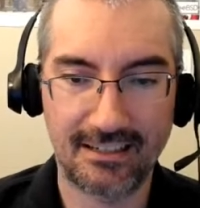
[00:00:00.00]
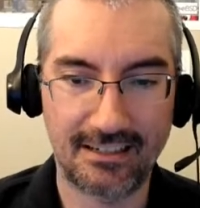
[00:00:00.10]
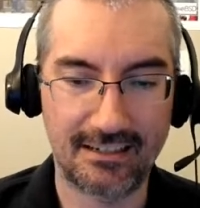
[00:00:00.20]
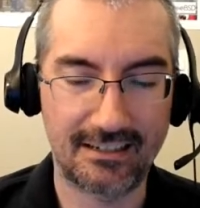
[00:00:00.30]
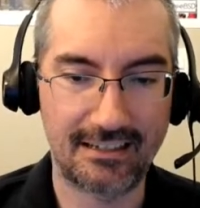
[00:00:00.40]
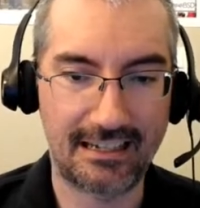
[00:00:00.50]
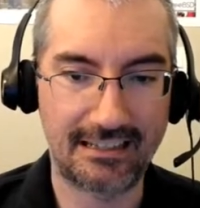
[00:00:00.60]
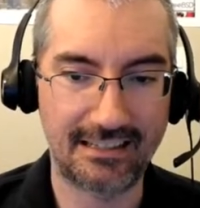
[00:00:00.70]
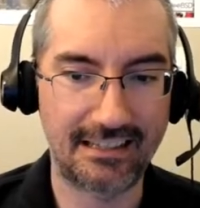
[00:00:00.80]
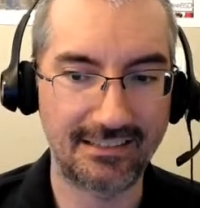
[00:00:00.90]

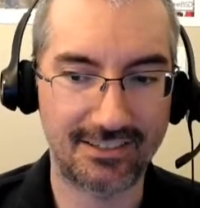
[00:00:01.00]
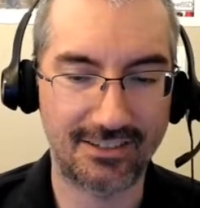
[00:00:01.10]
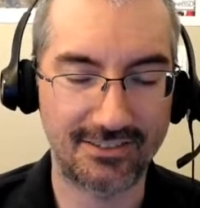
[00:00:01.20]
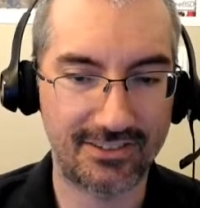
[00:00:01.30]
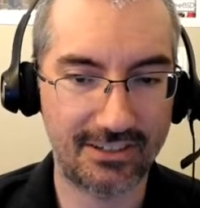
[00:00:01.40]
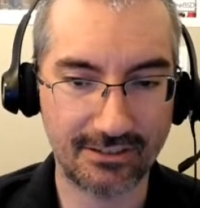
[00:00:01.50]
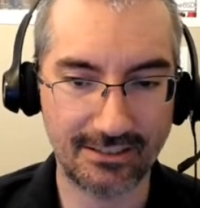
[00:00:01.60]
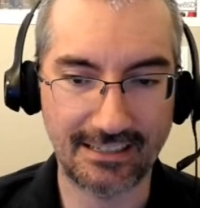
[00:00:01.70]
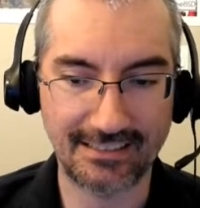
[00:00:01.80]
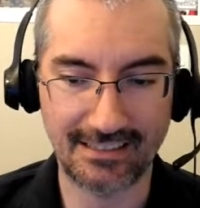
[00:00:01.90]
and then starts
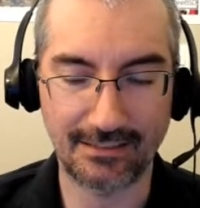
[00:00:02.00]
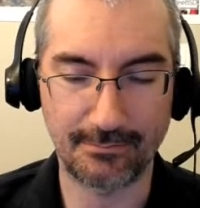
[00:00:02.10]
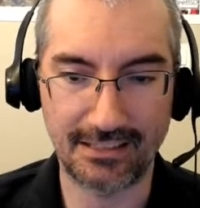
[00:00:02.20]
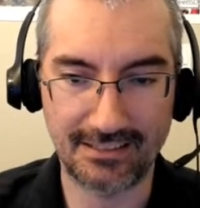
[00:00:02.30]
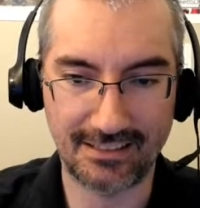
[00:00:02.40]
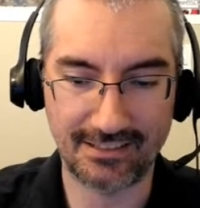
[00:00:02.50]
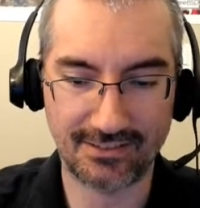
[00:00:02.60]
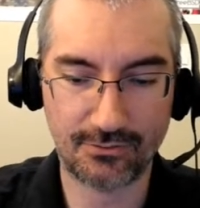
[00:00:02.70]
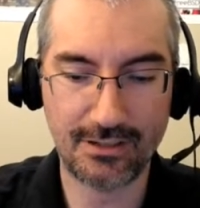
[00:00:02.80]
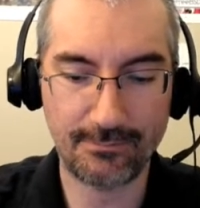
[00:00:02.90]
serializing them into this
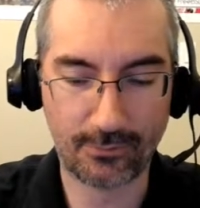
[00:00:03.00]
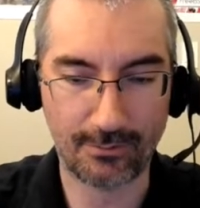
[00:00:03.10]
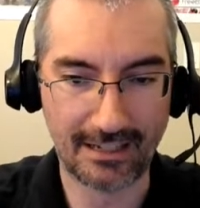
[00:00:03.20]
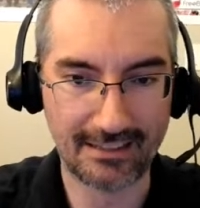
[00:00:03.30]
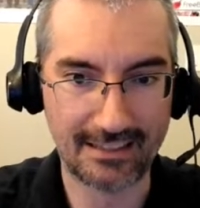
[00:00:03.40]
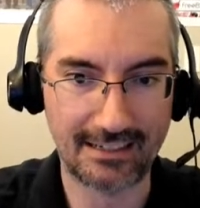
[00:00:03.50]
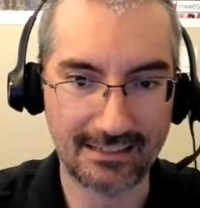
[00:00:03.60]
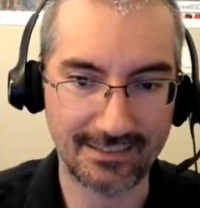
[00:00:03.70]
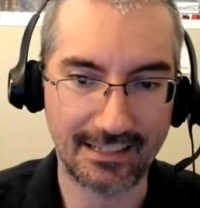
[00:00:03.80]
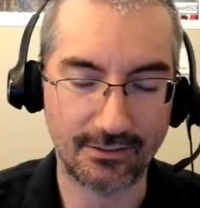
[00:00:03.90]
stream format that it
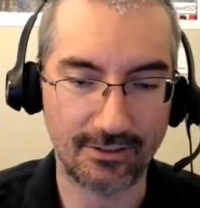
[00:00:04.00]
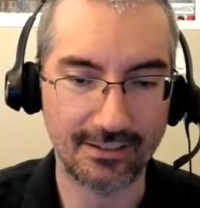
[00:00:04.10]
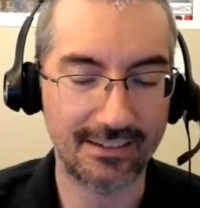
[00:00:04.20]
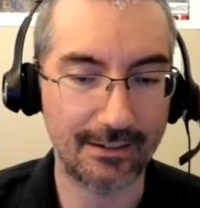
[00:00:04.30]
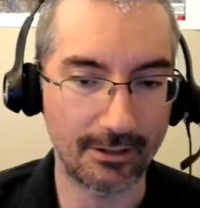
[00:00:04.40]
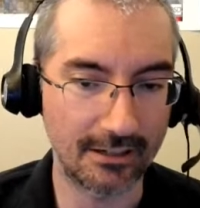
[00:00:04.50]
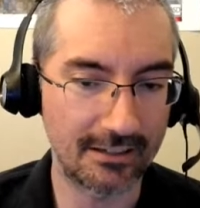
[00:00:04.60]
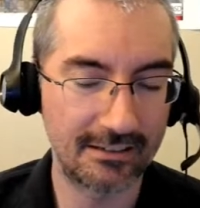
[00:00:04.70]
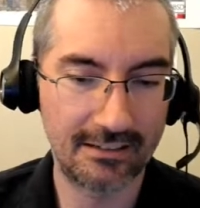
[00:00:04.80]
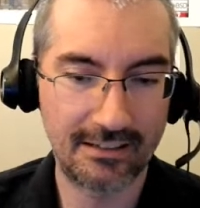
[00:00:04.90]
can send across the network.